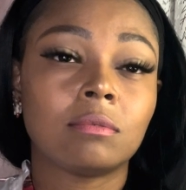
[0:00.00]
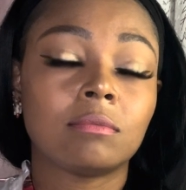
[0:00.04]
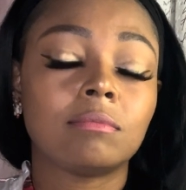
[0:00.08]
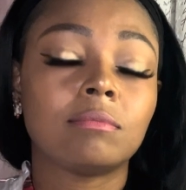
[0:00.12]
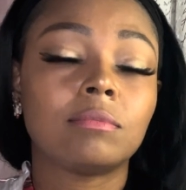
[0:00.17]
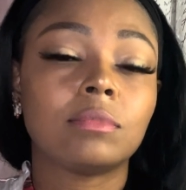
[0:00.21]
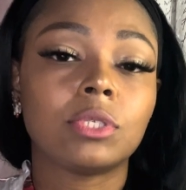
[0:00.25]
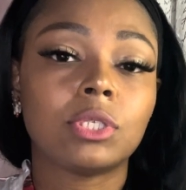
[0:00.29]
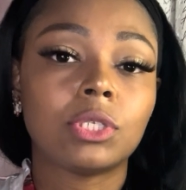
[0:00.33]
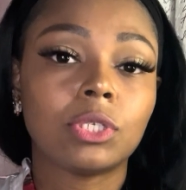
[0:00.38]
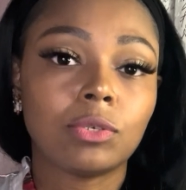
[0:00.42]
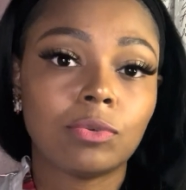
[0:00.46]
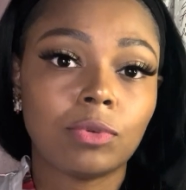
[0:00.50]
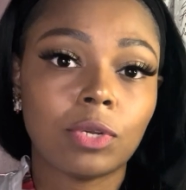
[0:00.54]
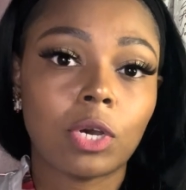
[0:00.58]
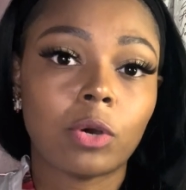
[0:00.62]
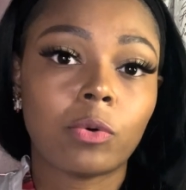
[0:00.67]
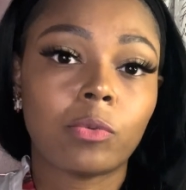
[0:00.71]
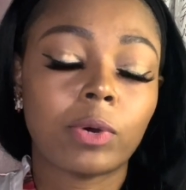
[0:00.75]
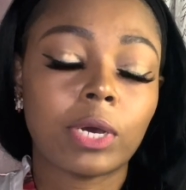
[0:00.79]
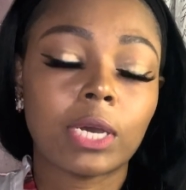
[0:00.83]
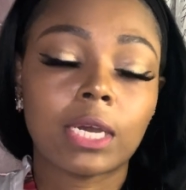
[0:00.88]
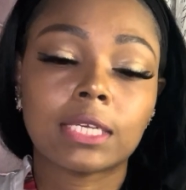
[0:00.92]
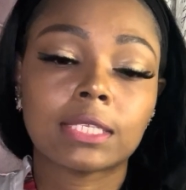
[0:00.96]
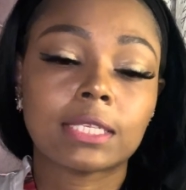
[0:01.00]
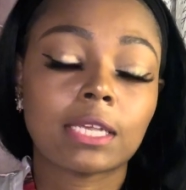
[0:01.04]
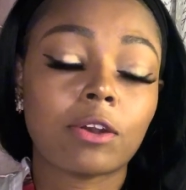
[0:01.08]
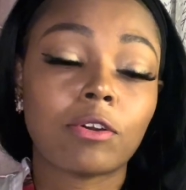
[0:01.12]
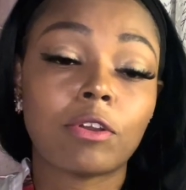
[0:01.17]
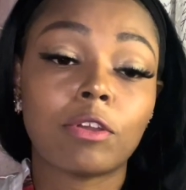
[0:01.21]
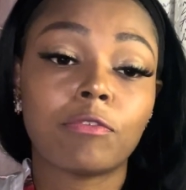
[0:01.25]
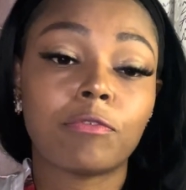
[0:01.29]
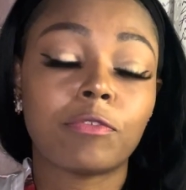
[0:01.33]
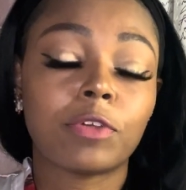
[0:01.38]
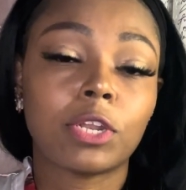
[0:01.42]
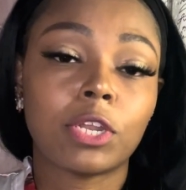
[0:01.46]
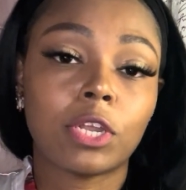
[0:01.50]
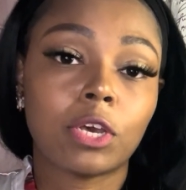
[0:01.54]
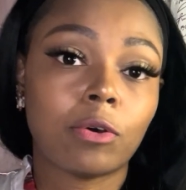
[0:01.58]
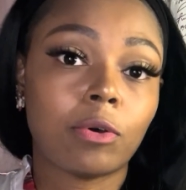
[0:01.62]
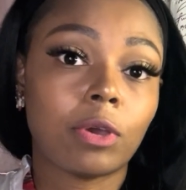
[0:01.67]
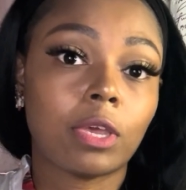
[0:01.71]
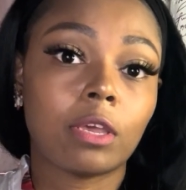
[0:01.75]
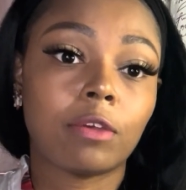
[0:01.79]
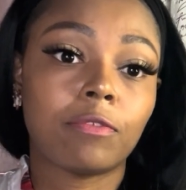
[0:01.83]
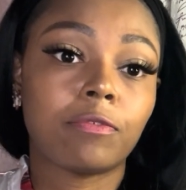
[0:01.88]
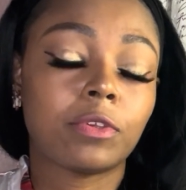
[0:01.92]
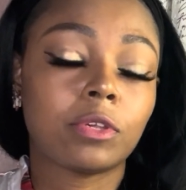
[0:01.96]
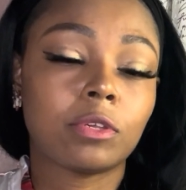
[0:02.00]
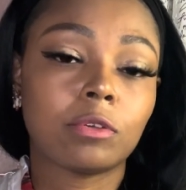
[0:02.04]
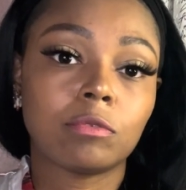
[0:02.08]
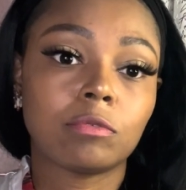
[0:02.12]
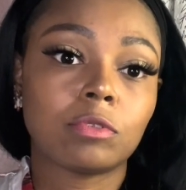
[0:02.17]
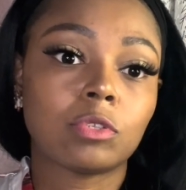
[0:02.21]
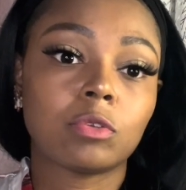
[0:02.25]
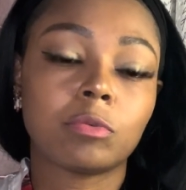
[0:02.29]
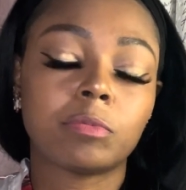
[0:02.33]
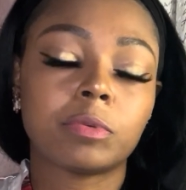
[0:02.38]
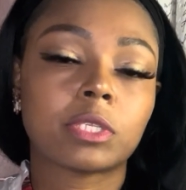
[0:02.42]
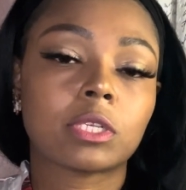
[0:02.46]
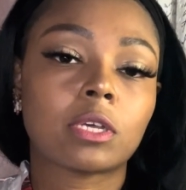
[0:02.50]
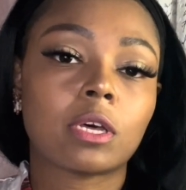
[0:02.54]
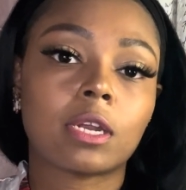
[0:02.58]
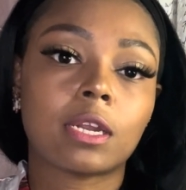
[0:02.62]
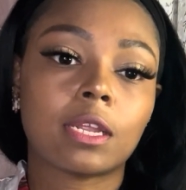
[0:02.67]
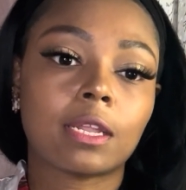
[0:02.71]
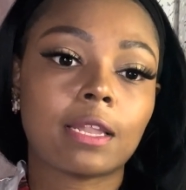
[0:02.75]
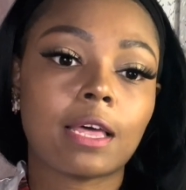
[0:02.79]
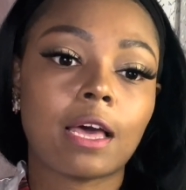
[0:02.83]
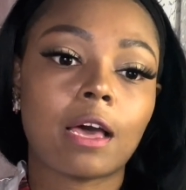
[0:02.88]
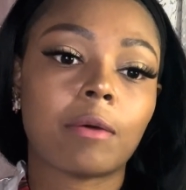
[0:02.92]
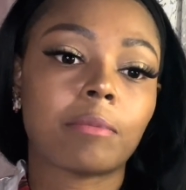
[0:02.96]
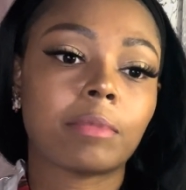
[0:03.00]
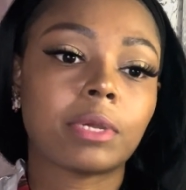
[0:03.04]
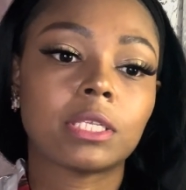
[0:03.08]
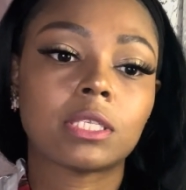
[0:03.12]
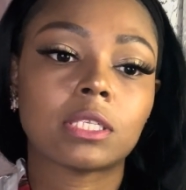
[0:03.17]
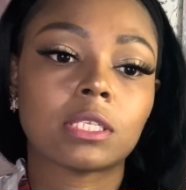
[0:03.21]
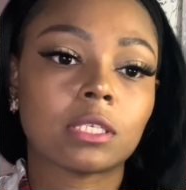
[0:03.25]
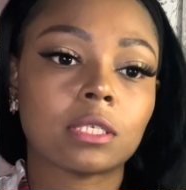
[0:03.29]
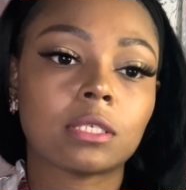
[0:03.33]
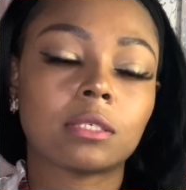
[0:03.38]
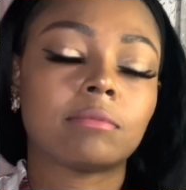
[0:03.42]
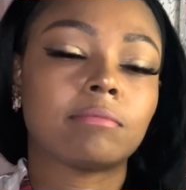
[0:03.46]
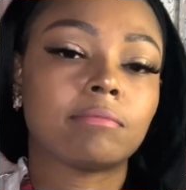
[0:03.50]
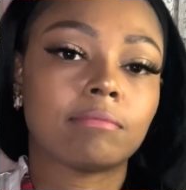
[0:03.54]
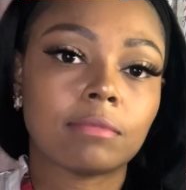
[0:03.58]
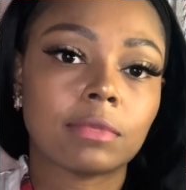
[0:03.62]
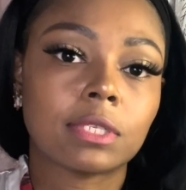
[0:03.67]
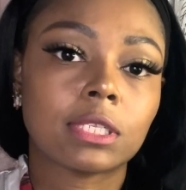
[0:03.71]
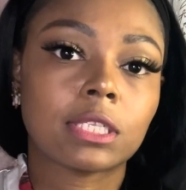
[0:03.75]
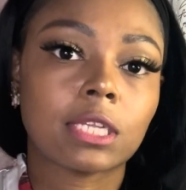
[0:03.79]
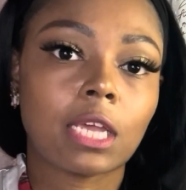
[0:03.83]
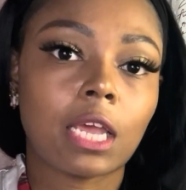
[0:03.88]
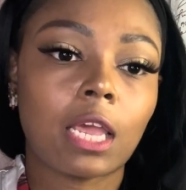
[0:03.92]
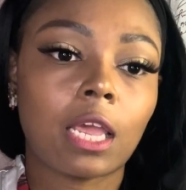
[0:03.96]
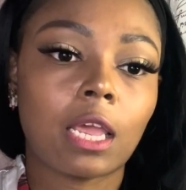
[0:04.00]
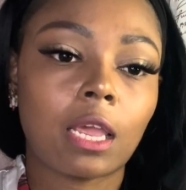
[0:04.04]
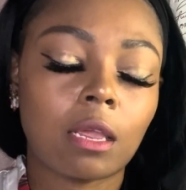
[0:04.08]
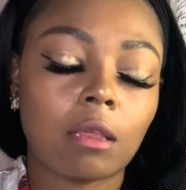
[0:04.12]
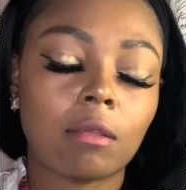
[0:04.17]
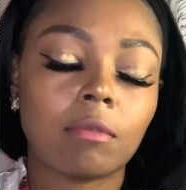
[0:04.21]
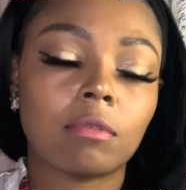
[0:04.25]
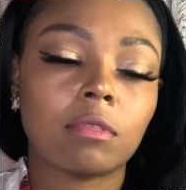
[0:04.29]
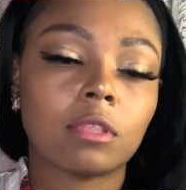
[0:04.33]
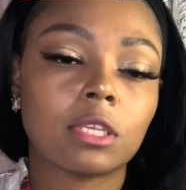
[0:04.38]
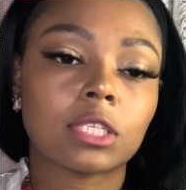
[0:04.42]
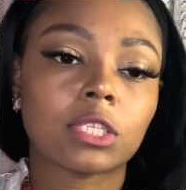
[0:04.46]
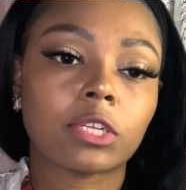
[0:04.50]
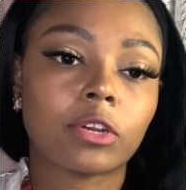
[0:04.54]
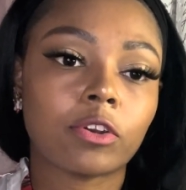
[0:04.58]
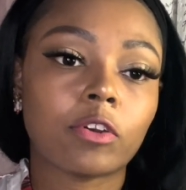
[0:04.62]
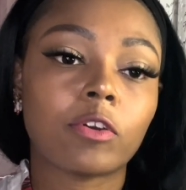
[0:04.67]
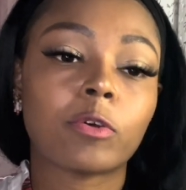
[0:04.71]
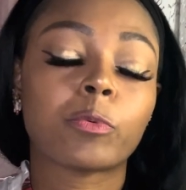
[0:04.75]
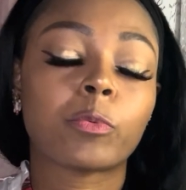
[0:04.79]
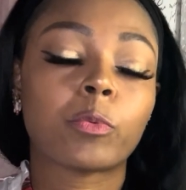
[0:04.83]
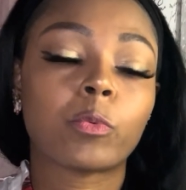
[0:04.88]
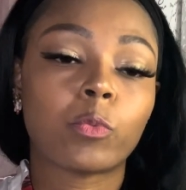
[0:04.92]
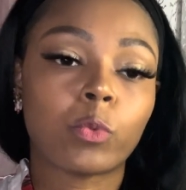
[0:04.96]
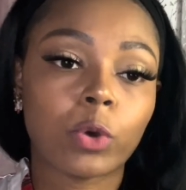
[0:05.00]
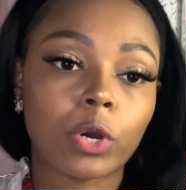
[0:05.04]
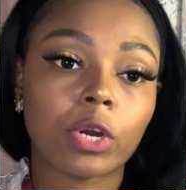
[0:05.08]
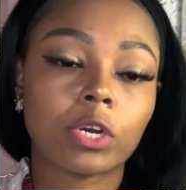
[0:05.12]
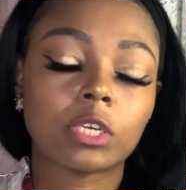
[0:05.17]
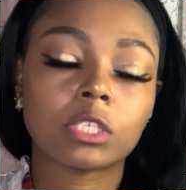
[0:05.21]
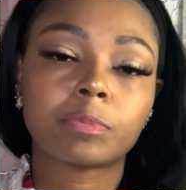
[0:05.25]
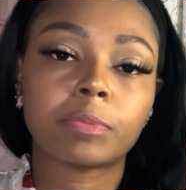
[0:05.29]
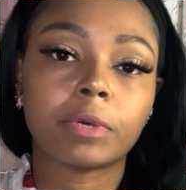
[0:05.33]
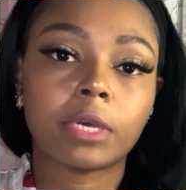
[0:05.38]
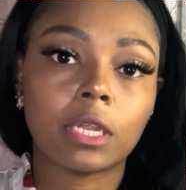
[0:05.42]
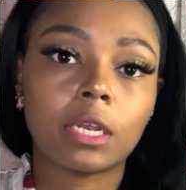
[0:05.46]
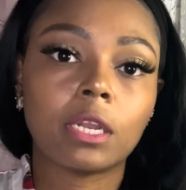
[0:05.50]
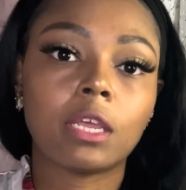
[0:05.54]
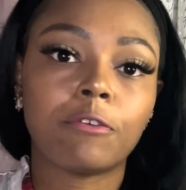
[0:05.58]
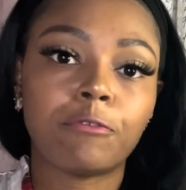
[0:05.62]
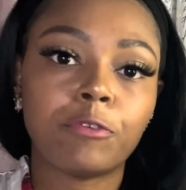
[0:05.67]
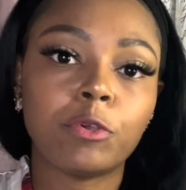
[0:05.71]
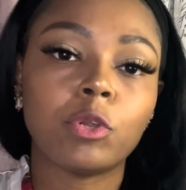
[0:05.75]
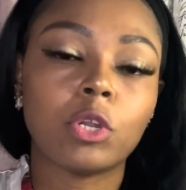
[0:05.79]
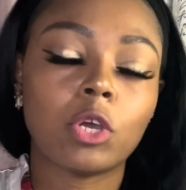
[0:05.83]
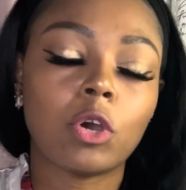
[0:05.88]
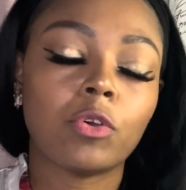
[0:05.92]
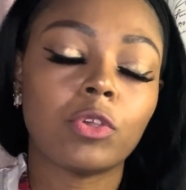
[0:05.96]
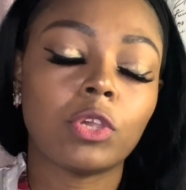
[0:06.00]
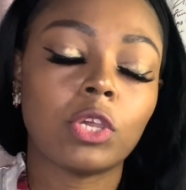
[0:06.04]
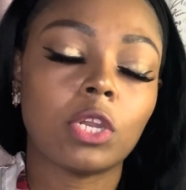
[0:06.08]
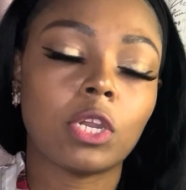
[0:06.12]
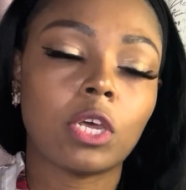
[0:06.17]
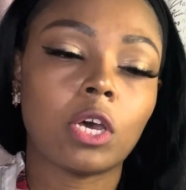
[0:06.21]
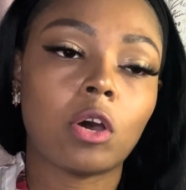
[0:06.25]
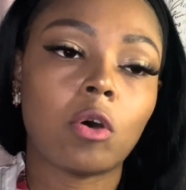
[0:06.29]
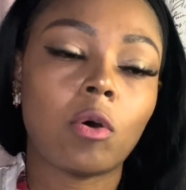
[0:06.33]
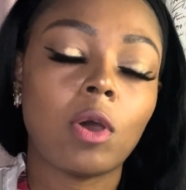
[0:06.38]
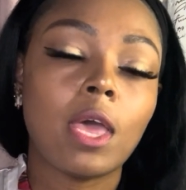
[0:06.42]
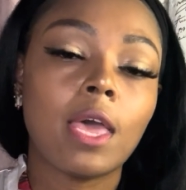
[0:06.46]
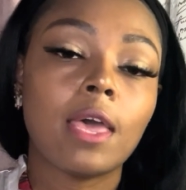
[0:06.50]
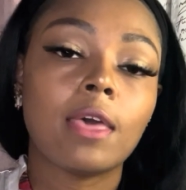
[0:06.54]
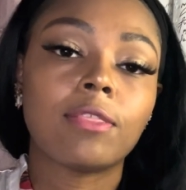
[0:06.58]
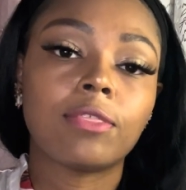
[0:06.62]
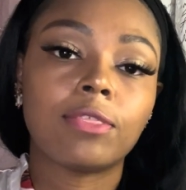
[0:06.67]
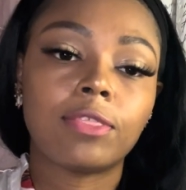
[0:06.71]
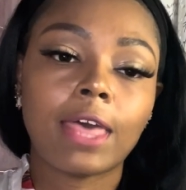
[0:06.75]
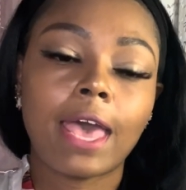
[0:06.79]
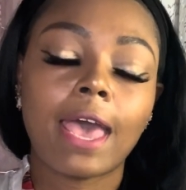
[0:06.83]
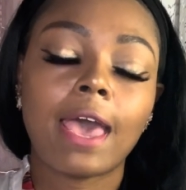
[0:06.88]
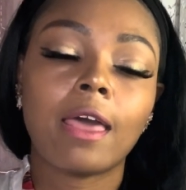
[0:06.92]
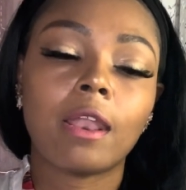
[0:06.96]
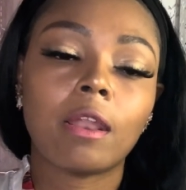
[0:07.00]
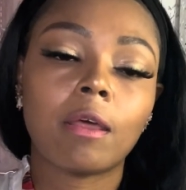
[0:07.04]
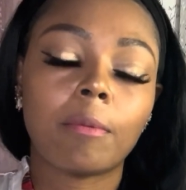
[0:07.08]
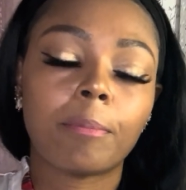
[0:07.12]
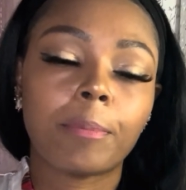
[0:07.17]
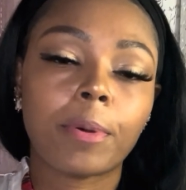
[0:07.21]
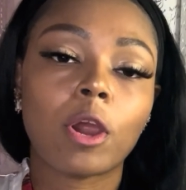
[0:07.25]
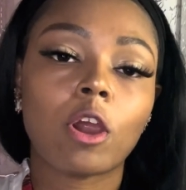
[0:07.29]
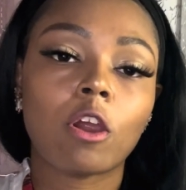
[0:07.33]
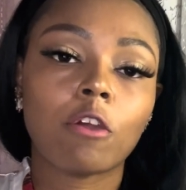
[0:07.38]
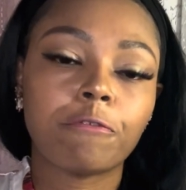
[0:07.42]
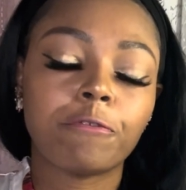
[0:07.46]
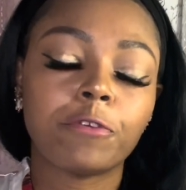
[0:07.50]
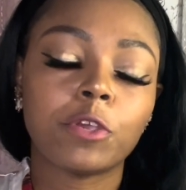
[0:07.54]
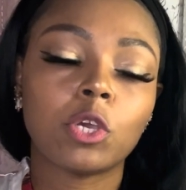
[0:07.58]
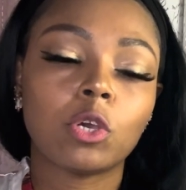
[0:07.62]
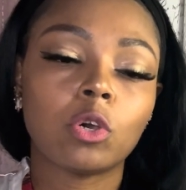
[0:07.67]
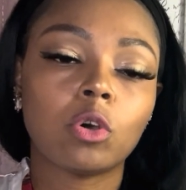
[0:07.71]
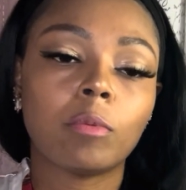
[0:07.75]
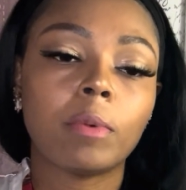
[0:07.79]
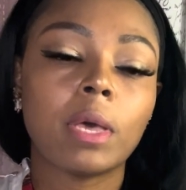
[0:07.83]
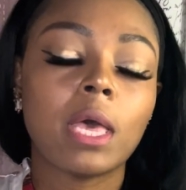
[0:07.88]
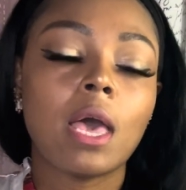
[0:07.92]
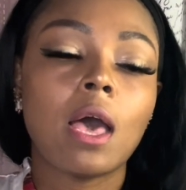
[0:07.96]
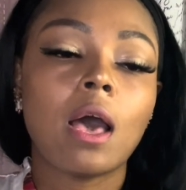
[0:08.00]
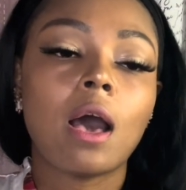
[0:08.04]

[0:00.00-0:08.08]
you know what, because I don't even know if YouTube is going to allow me to say the certain words, but if you know, you know, that perfume,